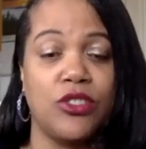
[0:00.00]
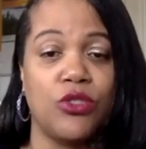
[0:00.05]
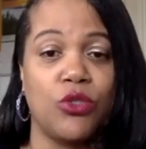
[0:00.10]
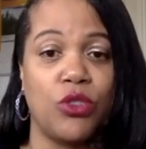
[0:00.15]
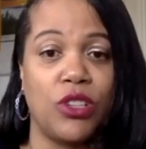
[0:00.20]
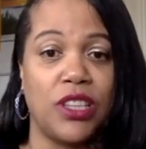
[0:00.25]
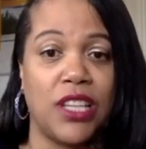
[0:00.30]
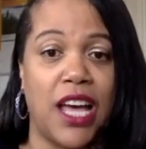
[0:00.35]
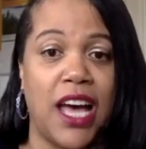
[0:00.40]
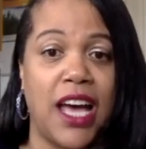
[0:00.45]

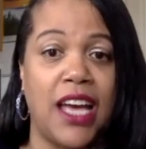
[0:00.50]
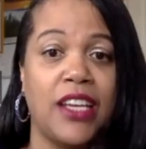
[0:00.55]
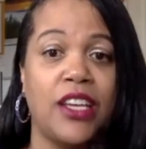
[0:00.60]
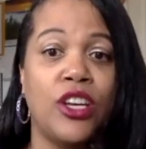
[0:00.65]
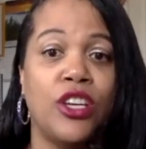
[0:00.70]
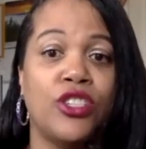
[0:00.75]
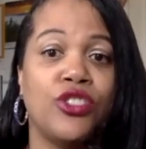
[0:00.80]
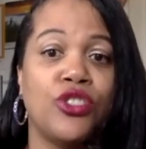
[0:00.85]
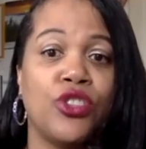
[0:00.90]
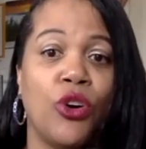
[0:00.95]
online
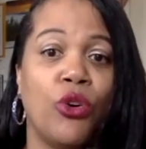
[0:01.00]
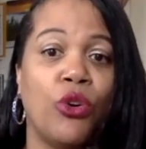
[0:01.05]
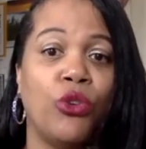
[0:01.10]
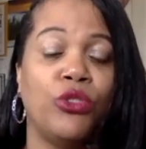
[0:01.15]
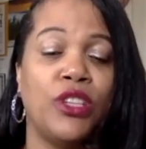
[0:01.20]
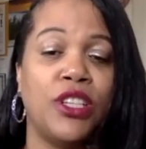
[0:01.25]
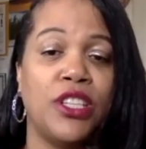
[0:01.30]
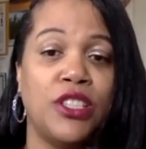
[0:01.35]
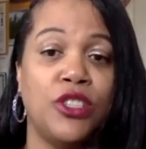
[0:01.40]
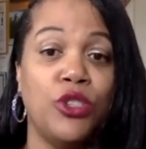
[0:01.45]
so
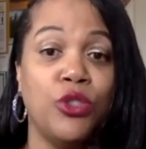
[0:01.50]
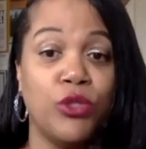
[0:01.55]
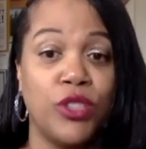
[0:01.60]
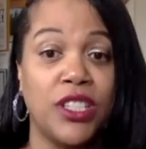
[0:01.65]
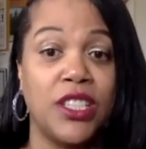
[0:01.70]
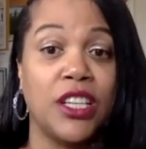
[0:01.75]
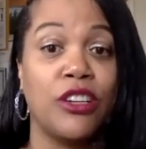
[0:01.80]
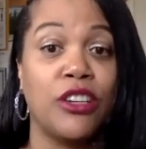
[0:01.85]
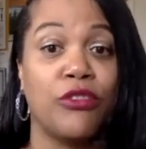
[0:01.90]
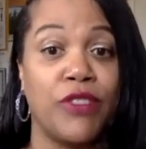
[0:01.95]

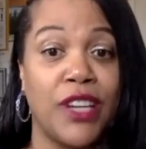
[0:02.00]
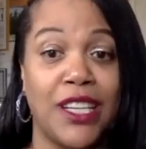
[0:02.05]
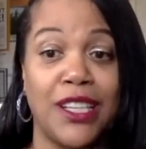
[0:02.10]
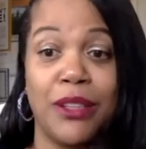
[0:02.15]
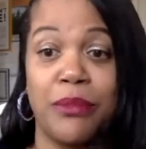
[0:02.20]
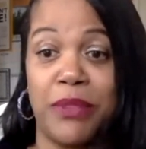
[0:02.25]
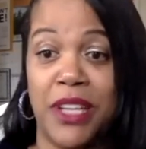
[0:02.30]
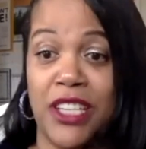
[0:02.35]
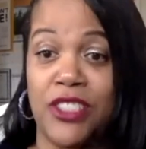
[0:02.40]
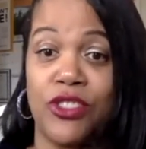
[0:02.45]
using the
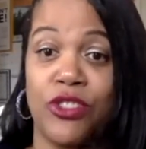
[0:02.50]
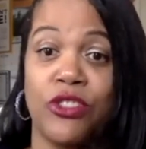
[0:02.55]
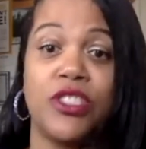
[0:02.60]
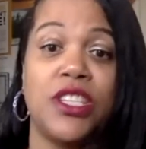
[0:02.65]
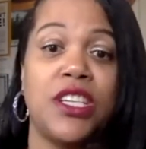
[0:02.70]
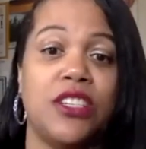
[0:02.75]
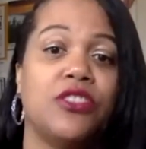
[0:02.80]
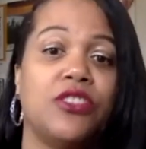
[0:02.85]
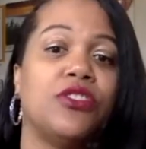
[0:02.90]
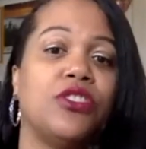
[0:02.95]
curriculum that your
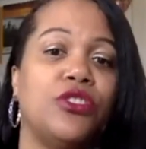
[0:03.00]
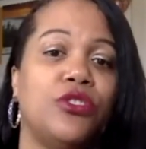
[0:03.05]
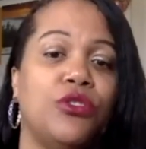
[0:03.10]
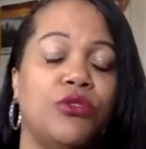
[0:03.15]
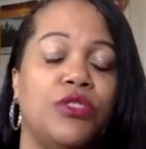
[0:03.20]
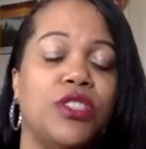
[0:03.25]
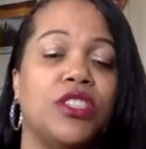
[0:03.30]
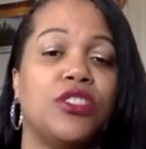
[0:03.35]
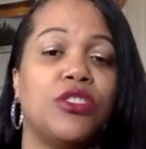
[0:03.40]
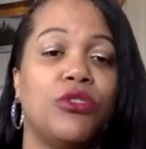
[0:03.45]
teachers are
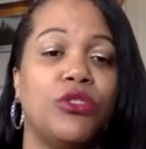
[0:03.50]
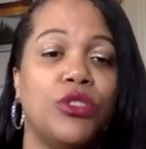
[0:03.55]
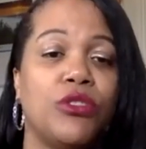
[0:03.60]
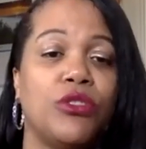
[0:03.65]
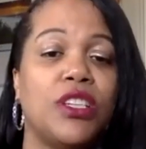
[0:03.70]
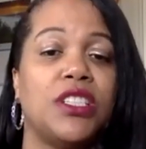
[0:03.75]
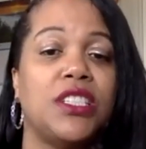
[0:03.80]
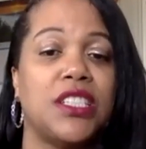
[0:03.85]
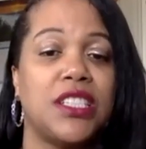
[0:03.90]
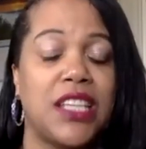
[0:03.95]
using so you
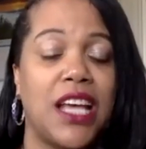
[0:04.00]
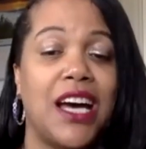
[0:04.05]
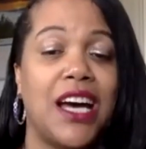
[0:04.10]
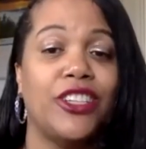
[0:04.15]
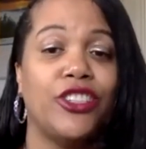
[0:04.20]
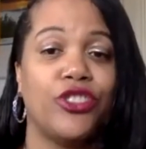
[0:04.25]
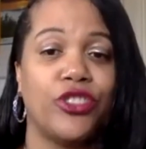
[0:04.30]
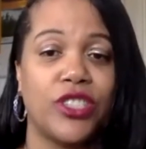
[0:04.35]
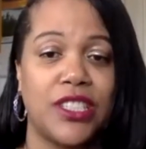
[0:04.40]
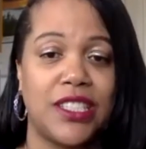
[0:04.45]
can just
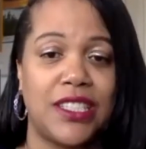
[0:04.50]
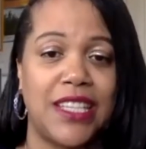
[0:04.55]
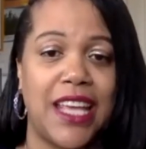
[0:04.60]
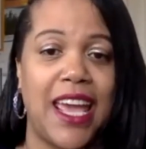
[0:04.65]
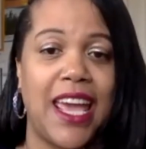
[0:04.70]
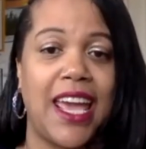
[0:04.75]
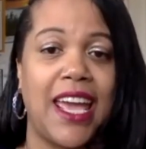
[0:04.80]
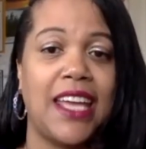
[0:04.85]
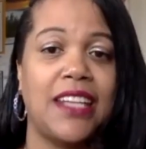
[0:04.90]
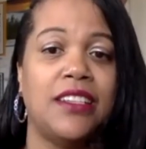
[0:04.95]

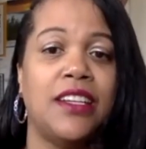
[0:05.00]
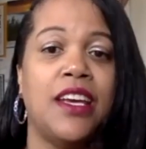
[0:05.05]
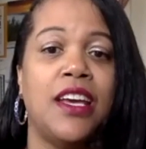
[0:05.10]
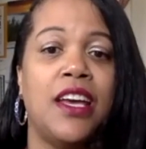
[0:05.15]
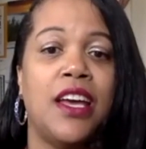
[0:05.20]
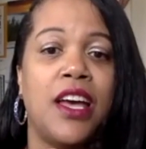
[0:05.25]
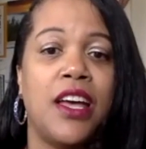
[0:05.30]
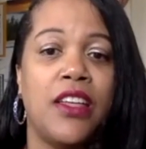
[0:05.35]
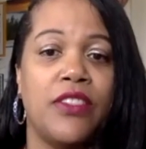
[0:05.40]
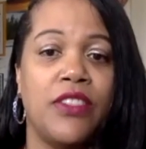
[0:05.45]
understand
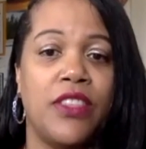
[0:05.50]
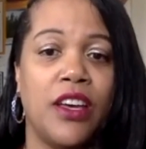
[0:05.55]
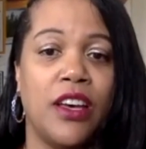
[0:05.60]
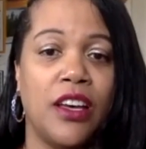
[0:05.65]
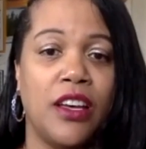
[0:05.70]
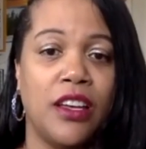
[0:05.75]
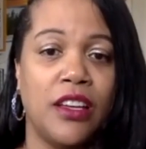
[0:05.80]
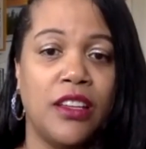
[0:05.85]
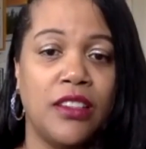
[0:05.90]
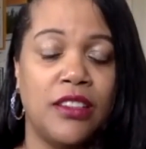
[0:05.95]

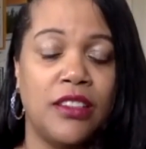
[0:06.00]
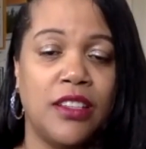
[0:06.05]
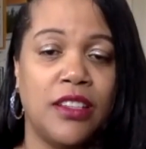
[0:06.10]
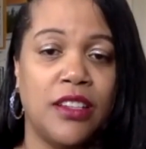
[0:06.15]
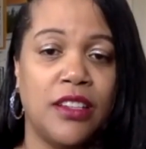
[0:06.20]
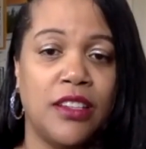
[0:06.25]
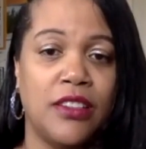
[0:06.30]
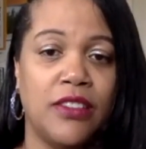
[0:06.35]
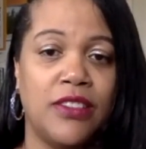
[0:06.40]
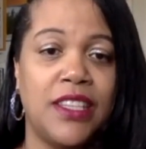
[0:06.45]
the
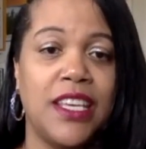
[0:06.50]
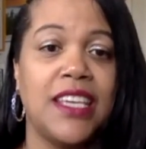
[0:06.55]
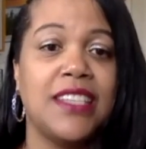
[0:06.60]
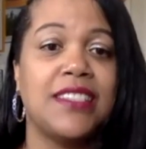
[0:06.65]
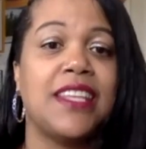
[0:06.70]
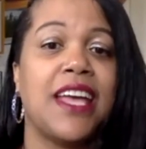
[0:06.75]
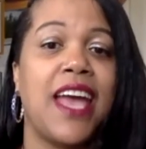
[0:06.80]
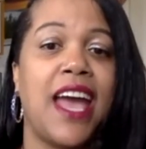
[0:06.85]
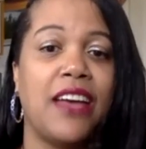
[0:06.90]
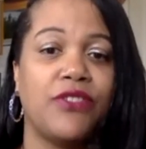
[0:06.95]
the things
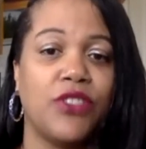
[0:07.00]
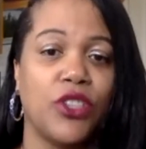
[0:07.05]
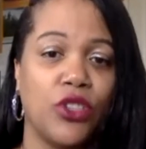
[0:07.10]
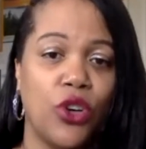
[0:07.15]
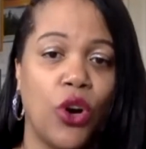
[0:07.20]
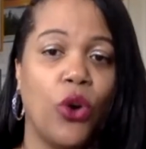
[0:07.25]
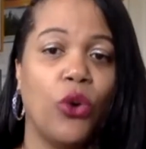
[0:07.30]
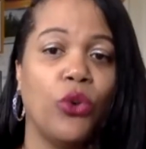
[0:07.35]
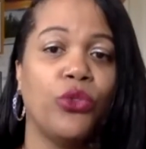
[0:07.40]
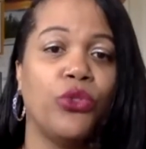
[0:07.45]
they have to
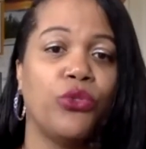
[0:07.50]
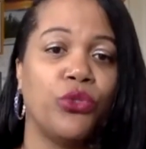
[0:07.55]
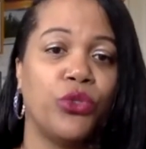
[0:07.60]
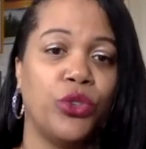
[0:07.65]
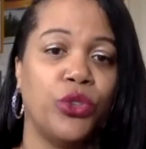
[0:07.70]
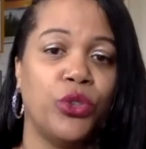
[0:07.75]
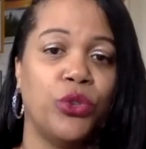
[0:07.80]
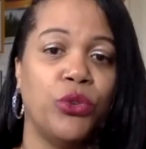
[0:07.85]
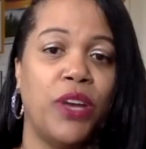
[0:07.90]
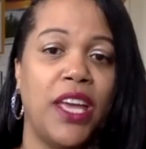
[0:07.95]
go
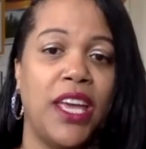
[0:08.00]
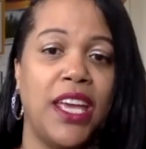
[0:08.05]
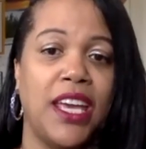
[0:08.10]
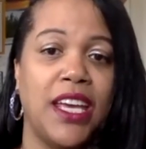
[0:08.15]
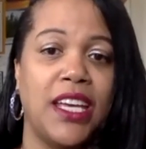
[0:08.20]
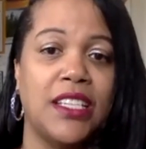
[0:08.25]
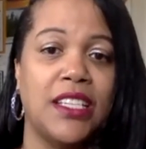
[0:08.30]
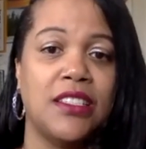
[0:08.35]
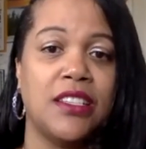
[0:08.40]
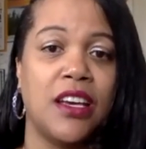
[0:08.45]
through
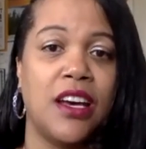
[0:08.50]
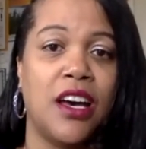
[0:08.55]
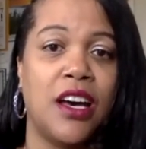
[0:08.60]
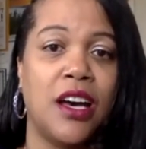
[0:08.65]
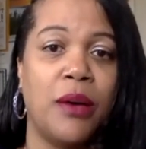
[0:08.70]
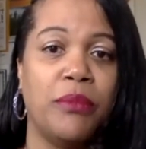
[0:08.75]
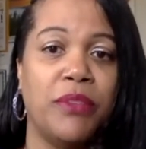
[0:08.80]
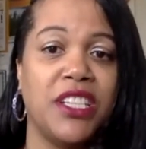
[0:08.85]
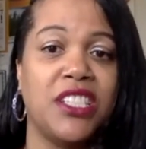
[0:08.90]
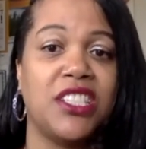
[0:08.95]
and
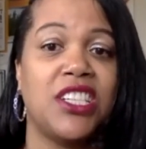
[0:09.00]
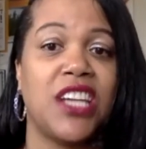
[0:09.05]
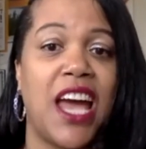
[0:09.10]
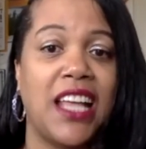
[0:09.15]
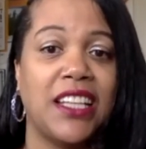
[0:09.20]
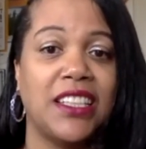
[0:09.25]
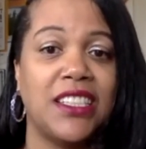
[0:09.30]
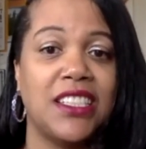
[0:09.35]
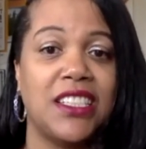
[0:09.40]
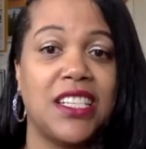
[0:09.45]
um, the
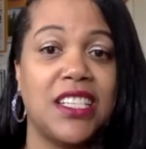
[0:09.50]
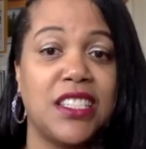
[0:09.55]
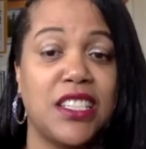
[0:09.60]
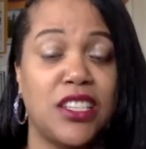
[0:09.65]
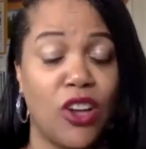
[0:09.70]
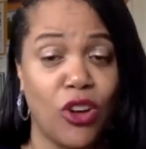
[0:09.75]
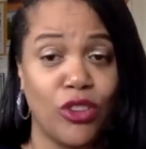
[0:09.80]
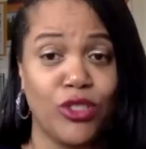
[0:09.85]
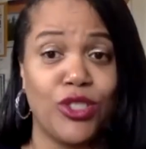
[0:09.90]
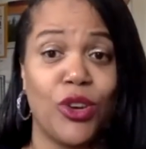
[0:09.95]
challenges
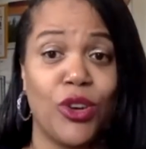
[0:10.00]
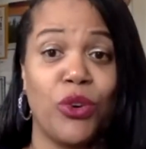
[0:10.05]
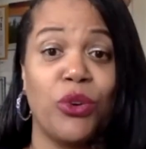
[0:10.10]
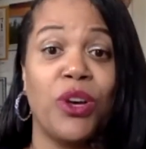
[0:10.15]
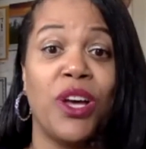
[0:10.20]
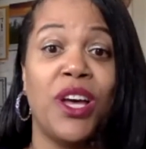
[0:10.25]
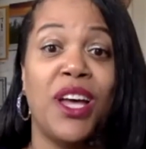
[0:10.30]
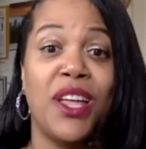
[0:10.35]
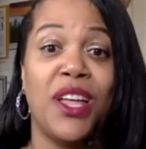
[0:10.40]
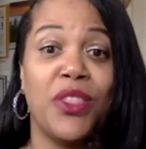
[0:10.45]
and also
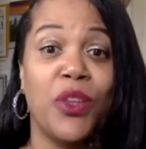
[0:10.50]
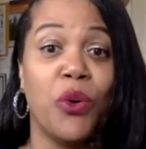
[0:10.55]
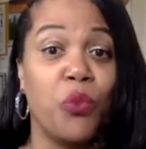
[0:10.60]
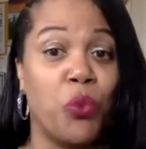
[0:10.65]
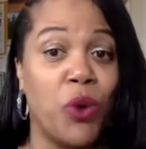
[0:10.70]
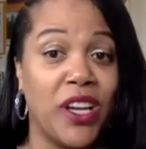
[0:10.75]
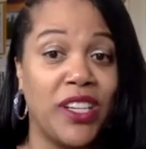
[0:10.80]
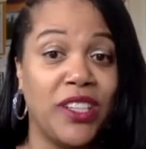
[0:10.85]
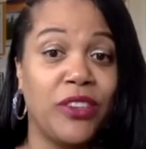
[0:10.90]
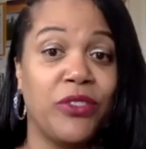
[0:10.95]
the
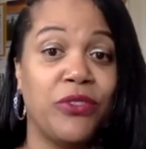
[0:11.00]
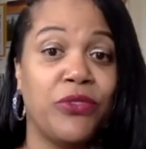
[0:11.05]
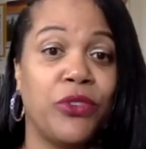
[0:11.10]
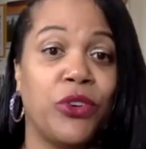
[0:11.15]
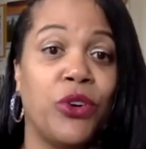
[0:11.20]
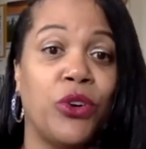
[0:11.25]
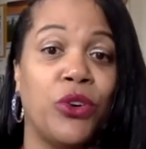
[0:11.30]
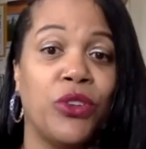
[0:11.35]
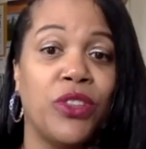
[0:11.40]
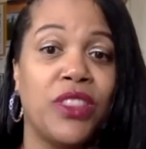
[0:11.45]

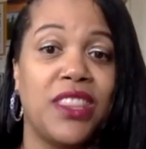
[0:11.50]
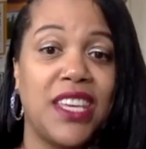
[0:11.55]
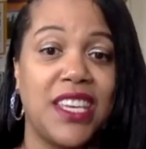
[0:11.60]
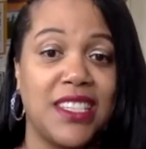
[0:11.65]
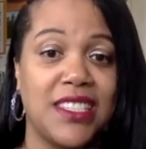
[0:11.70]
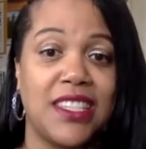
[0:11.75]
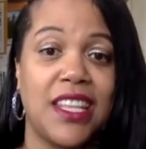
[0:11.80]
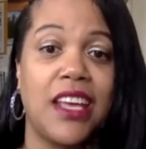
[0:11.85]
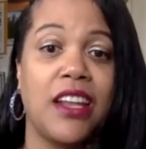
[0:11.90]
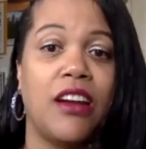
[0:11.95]
wonderful
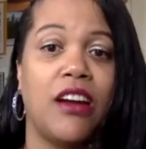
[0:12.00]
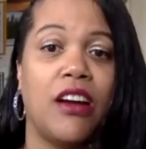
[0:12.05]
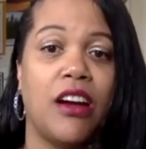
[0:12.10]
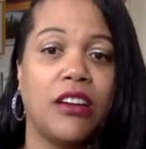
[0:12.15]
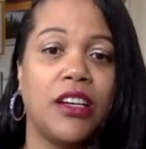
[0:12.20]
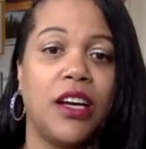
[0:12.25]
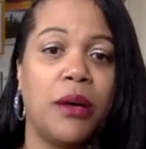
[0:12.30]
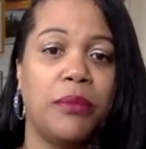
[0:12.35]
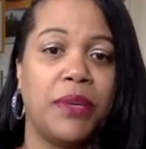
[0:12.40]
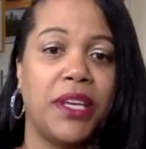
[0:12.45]
things that are
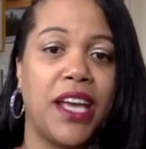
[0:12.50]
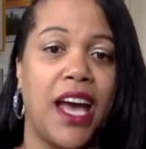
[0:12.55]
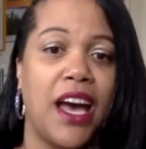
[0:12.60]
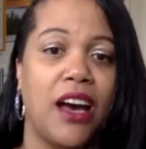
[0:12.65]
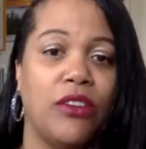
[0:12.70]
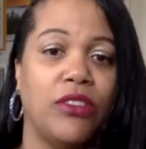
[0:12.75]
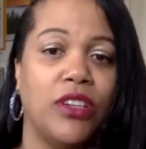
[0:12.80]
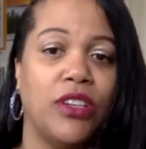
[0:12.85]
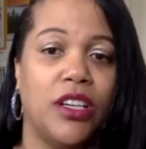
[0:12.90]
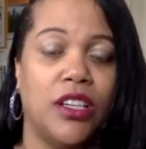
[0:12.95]
coming
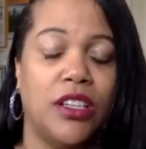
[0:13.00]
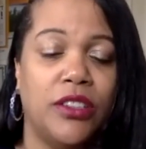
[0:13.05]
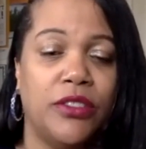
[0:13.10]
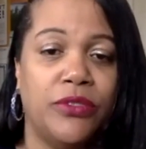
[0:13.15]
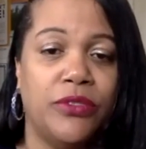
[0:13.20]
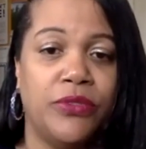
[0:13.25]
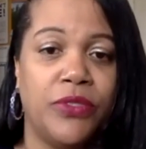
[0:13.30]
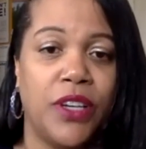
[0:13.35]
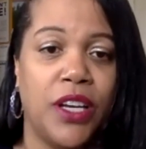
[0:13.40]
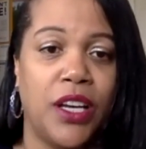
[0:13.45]
out of
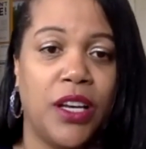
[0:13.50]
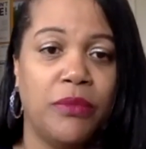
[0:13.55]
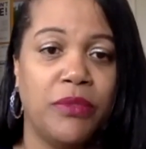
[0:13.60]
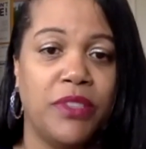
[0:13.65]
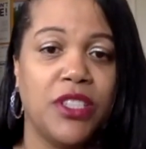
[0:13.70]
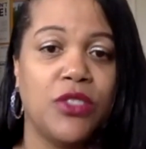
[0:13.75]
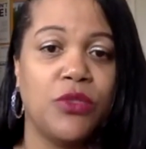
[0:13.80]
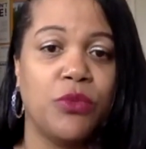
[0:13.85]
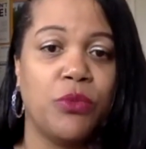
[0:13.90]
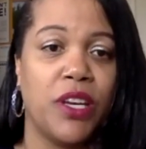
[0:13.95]
um,
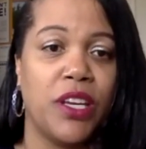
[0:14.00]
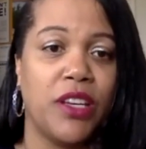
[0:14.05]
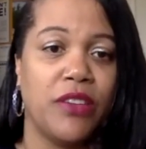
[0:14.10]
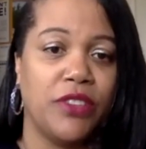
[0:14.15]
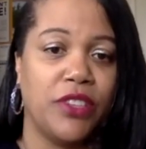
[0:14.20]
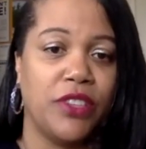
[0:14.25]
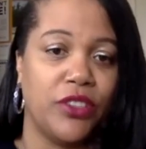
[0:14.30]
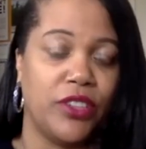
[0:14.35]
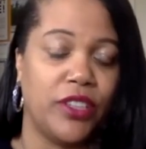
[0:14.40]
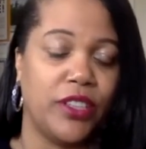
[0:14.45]
this way of
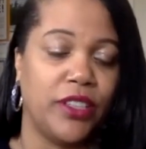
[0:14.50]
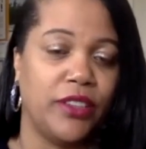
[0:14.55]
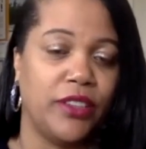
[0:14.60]
learning